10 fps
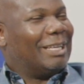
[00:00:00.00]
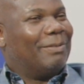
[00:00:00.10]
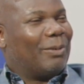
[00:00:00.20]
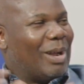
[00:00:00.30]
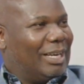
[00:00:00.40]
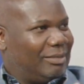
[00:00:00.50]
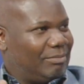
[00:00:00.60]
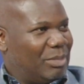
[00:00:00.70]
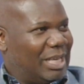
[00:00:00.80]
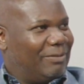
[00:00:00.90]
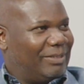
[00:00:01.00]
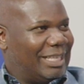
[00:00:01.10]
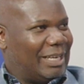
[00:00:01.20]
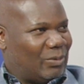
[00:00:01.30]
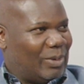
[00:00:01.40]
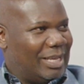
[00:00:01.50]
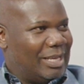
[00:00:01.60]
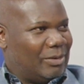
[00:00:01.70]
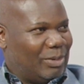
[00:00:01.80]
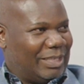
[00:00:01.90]
everyone behaves that way,
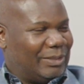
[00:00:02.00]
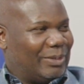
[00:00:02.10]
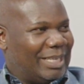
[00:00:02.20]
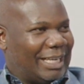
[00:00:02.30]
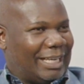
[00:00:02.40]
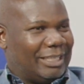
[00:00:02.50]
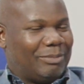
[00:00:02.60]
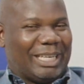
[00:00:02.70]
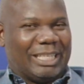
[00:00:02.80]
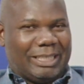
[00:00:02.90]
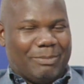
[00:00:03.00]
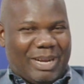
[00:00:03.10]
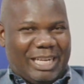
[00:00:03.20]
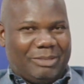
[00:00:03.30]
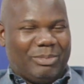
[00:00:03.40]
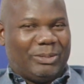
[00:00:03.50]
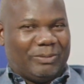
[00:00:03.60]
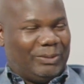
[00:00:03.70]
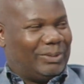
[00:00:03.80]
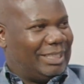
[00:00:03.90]
which is not the case. But as the management
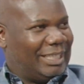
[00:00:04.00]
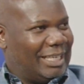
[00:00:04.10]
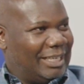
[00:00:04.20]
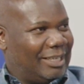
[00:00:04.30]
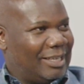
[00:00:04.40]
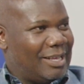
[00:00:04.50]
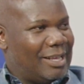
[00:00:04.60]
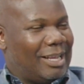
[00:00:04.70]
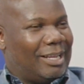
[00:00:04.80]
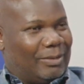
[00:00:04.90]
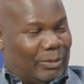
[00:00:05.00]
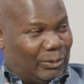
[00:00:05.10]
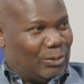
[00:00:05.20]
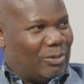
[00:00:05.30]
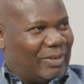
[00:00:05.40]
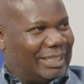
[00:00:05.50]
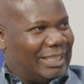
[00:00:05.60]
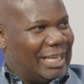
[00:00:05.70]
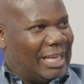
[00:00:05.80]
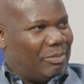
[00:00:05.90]
of UCAA, those who oversee
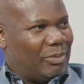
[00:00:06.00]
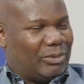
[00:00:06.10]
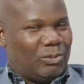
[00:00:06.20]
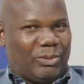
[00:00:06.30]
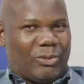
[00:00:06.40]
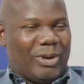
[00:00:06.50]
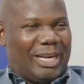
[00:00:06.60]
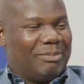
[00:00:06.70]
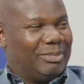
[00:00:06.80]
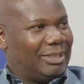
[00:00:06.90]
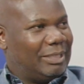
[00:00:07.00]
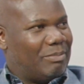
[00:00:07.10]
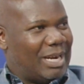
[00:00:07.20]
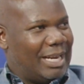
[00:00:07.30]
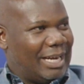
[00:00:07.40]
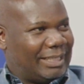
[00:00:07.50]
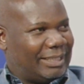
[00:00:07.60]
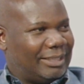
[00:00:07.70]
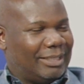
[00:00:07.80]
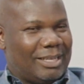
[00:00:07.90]
the airport, we condemn the bad
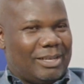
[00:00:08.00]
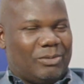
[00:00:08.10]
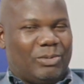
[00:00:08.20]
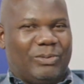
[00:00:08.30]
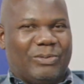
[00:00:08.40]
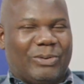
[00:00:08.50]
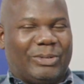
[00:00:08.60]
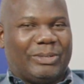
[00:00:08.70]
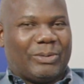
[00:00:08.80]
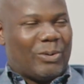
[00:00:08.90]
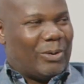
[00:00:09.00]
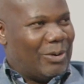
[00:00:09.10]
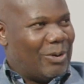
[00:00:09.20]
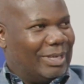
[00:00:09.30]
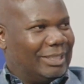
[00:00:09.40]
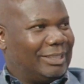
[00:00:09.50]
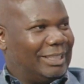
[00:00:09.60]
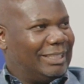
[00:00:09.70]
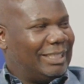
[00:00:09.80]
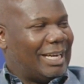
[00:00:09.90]
acts. We do not condone
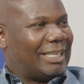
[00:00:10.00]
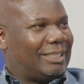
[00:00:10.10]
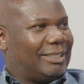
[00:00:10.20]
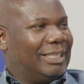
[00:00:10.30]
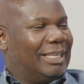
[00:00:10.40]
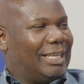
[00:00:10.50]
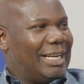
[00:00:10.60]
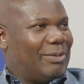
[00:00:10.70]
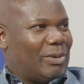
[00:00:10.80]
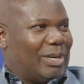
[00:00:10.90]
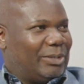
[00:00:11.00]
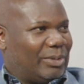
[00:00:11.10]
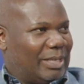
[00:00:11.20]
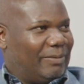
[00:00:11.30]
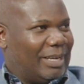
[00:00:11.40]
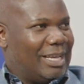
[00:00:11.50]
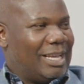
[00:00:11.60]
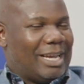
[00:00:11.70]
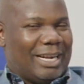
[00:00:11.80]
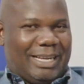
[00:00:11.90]
these acts in any way whatsoever.
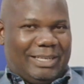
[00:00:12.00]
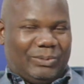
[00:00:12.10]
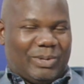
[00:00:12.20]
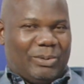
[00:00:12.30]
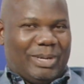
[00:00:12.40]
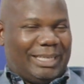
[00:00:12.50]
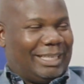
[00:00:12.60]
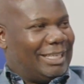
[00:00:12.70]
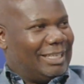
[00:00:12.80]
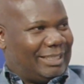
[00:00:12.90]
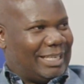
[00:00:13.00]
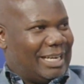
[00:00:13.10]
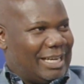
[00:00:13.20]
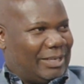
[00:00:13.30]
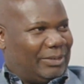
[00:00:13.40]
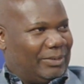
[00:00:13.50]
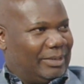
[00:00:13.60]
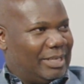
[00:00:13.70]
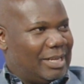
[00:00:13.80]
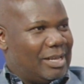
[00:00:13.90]
And that is why we are taking stern
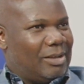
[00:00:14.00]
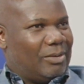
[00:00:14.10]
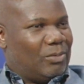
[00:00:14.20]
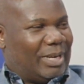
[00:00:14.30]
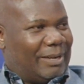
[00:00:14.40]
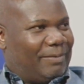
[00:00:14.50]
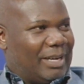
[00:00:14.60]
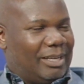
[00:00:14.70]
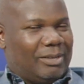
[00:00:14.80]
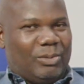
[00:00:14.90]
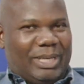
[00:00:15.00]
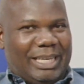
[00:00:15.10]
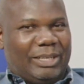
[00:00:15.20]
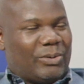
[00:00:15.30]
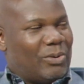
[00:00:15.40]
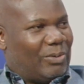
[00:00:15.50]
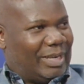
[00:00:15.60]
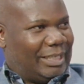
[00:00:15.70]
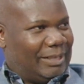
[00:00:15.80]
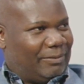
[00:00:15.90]
action wherever we get
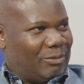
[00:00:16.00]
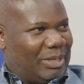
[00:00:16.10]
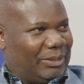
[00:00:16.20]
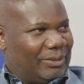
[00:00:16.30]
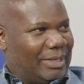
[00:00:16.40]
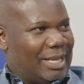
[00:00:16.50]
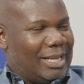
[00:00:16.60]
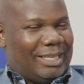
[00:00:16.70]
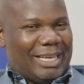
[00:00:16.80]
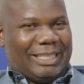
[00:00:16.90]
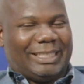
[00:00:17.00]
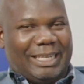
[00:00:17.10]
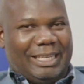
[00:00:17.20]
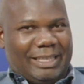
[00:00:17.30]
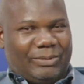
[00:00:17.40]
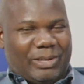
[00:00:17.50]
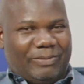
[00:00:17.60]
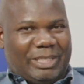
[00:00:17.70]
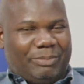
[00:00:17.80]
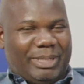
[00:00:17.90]
concrete information. The other challenge that we
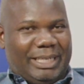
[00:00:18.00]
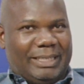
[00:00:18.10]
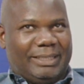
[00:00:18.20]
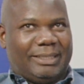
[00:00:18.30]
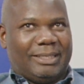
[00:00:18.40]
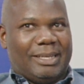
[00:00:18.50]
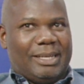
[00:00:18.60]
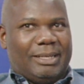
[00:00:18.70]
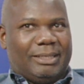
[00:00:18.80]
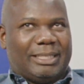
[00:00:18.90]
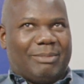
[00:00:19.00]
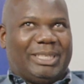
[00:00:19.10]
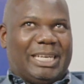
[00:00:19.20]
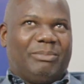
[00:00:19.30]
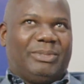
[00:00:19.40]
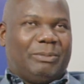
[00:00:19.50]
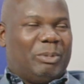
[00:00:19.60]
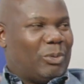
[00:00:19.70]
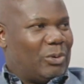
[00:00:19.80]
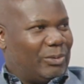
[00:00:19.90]
have experienced, sometimes
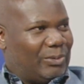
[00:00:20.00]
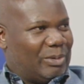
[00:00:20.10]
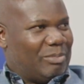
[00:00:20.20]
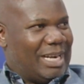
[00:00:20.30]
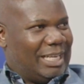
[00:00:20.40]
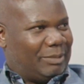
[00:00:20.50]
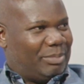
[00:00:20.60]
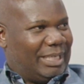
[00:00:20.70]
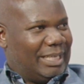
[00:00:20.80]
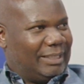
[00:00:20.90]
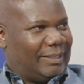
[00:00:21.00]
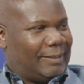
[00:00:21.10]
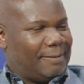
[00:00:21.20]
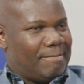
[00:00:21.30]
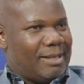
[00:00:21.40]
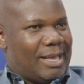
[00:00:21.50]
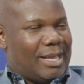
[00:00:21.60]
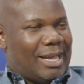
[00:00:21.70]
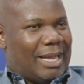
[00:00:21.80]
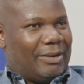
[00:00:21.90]
people go through a bad experience
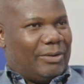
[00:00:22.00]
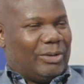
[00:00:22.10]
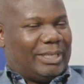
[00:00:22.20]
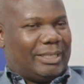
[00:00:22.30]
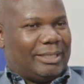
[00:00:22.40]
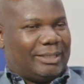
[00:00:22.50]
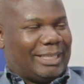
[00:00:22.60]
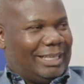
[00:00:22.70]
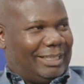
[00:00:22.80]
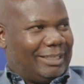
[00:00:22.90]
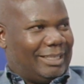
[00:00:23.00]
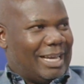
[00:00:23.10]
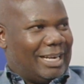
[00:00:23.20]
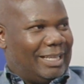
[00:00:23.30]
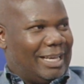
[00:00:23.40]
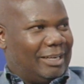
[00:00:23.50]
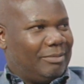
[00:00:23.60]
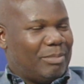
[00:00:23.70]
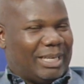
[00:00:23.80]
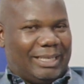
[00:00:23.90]
and not cite it there and
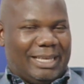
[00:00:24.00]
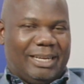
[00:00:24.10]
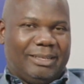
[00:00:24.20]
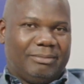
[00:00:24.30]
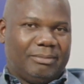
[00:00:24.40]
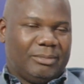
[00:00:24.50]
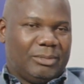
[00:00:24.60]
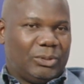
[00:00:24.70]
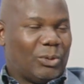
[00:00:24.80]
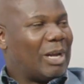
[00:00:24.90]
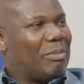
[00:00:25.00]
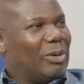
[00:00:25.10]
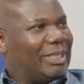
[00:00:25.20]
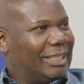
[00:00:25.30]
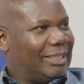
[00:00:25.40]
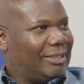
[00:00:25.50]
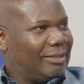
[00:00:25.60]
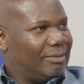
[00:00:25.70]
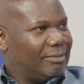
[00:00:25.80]
then, but then talk about it